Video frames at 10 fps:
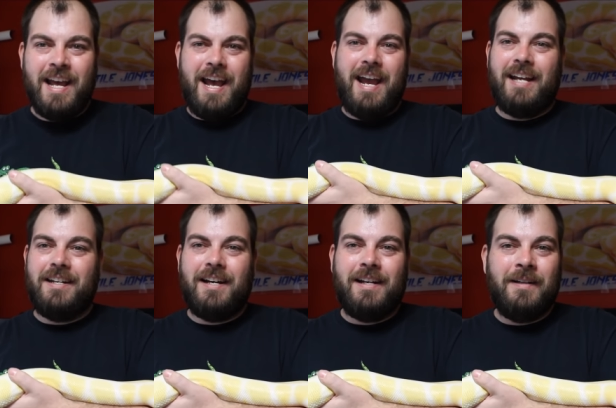
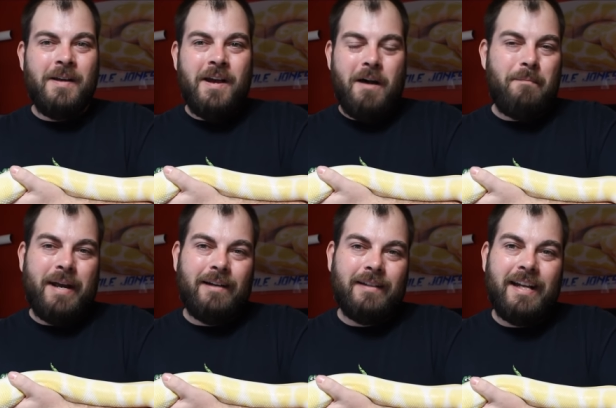and
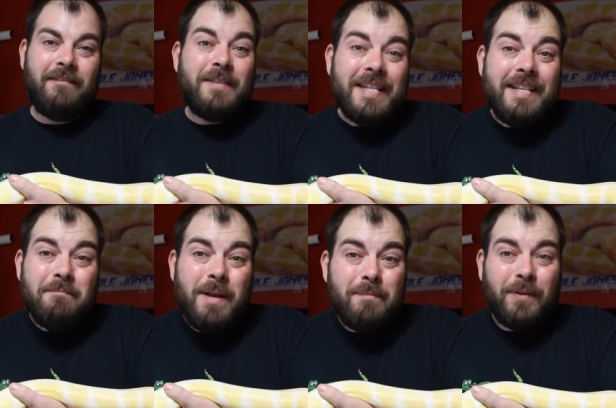apparently if
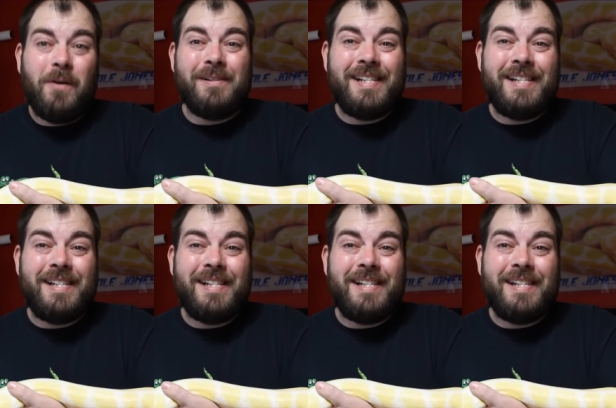people don't